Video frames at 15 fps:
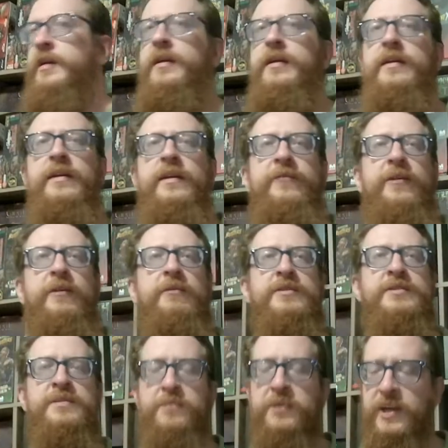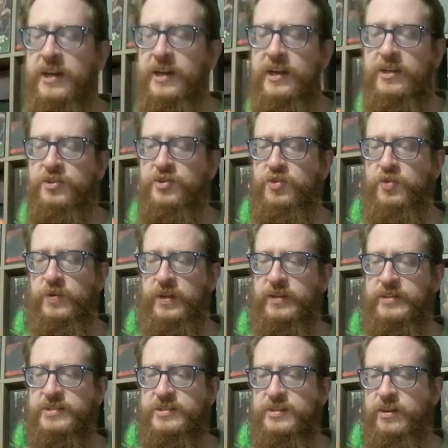if I wasn't planning on doing
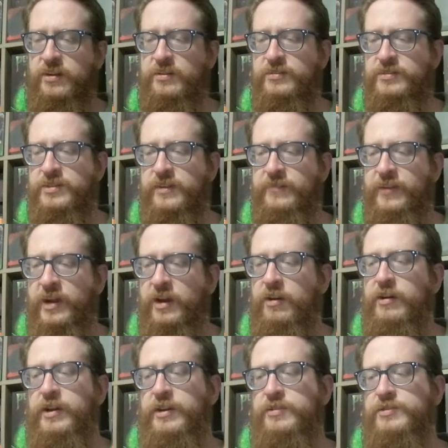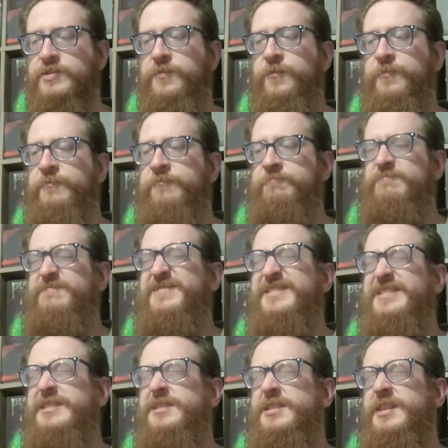Stars of Icarios,
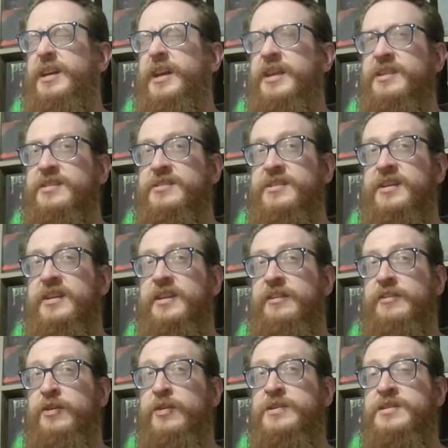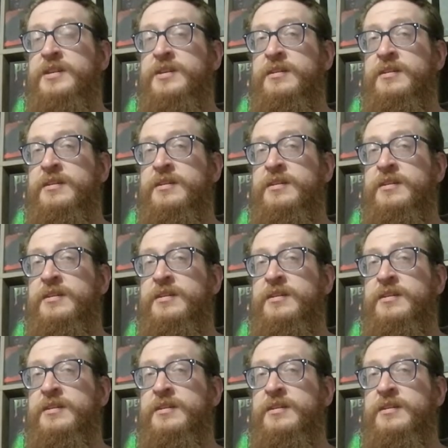okay, this game noisy.